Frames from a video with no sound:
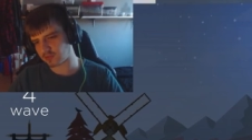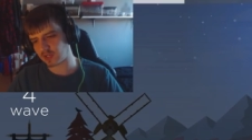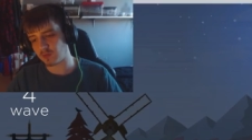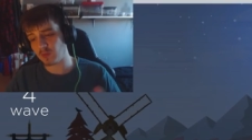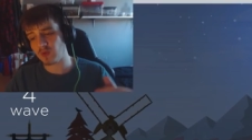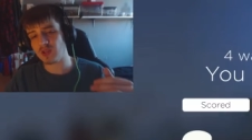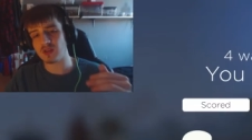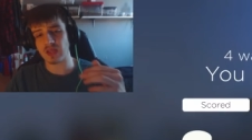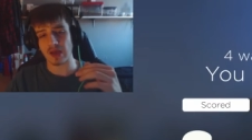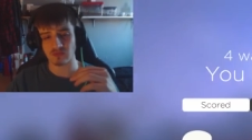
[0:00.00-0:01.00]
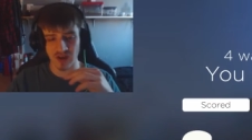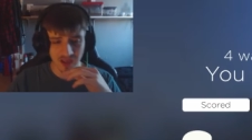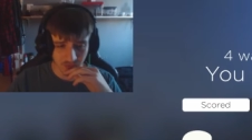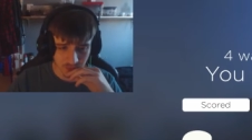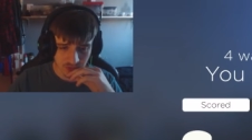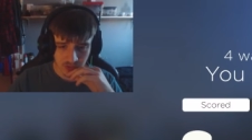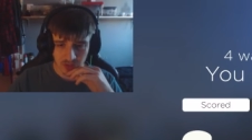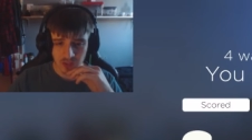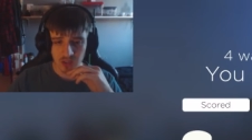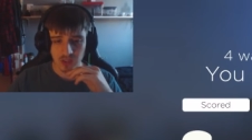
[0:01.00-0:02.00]
Okay, we win that round
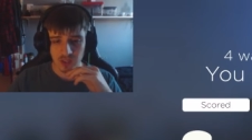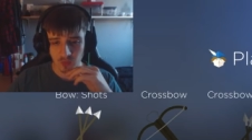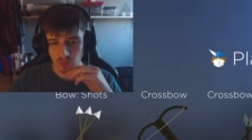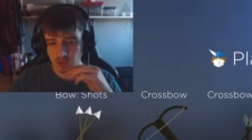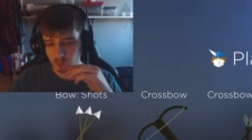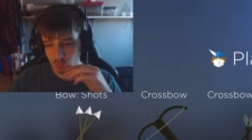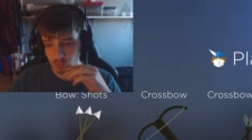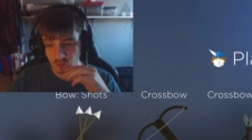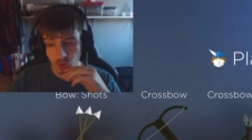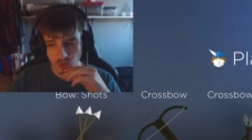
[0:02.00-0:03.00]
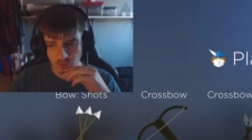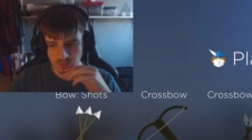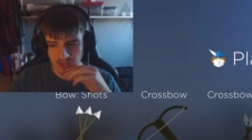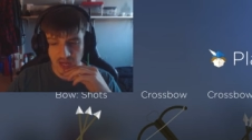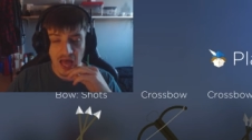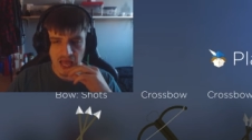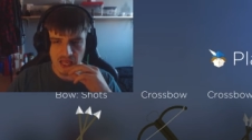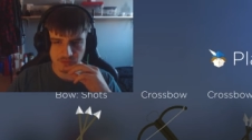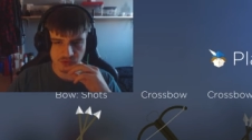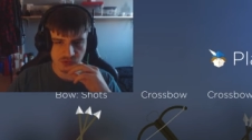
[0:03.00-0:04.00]
and we can move on with our
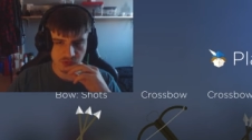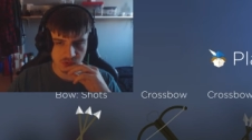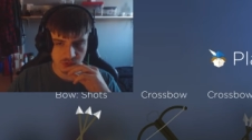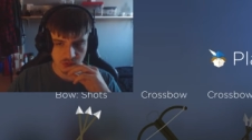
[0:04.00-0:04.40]
lives.